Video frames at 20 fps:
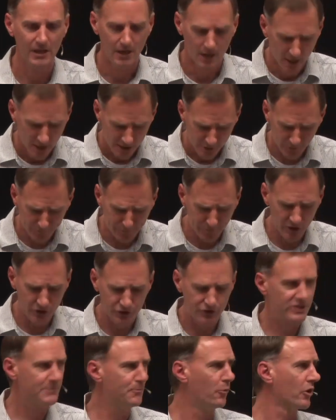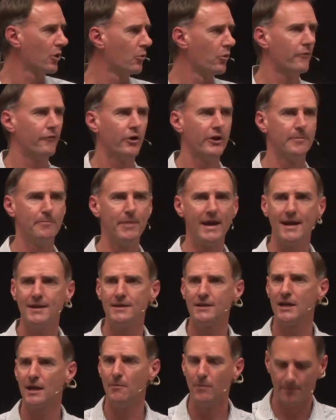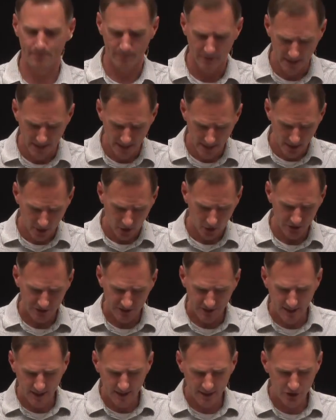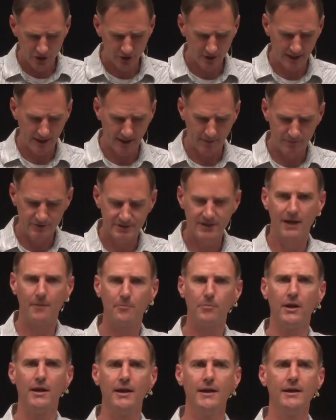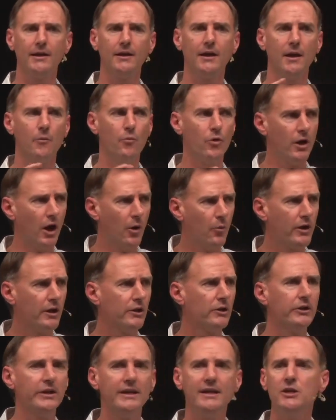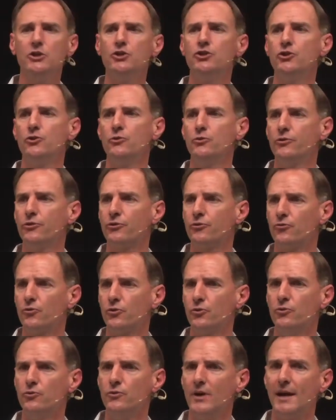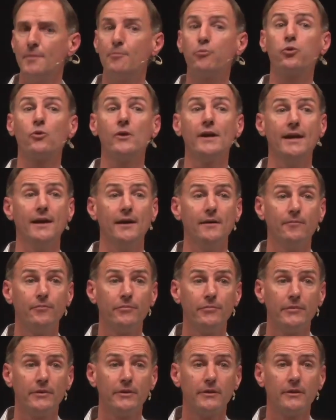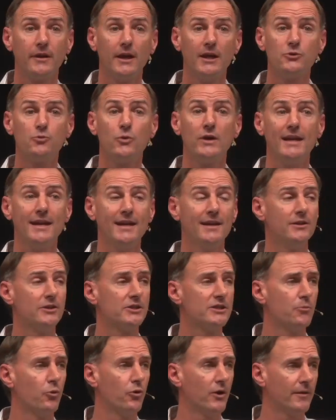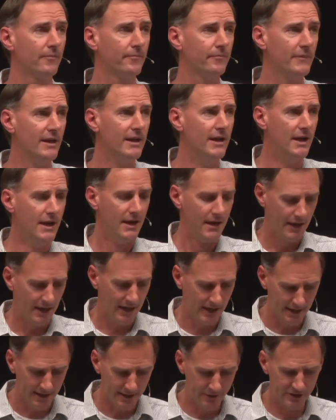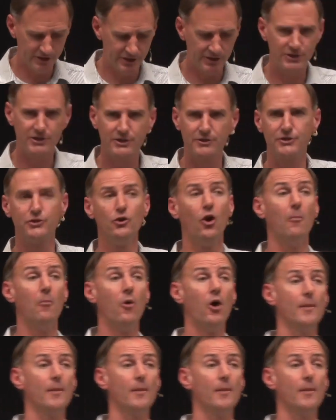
So we finished this morning. I want to invite the band to come up on stage, start playing, and I want to lead you through a prayer as we end this morning. And this is, it's not my